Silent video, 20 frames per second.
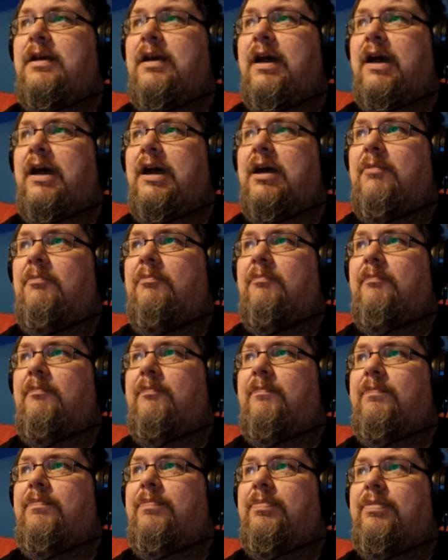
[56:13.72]
Um,
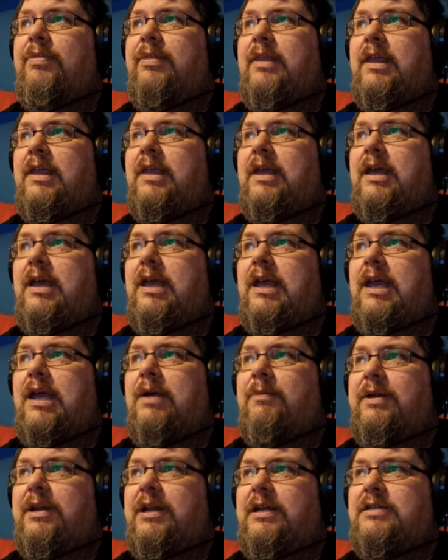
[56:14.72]

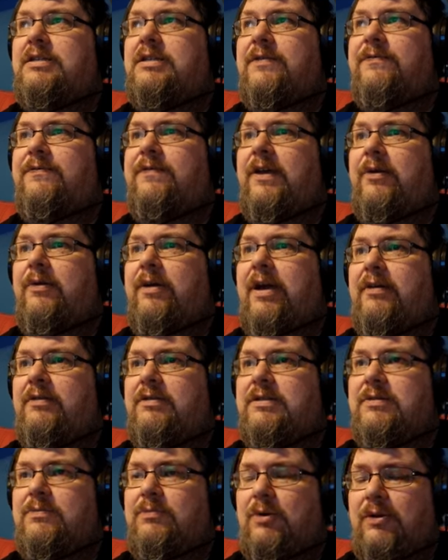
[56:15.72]
and we need to figure
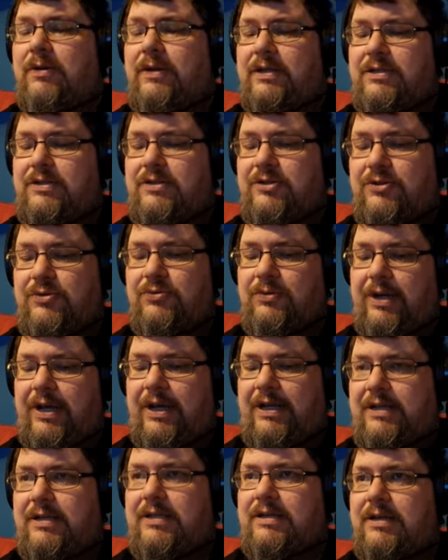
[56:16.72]
out what this jewel
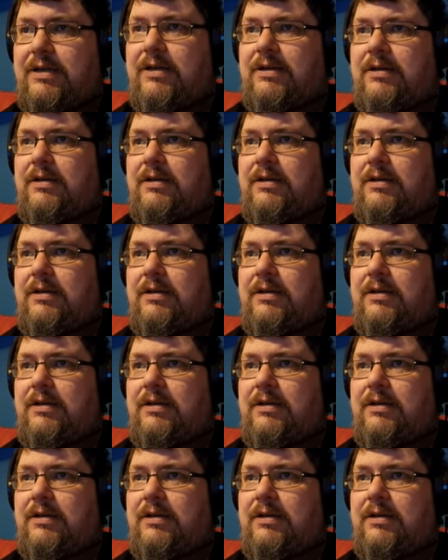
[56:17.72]
is.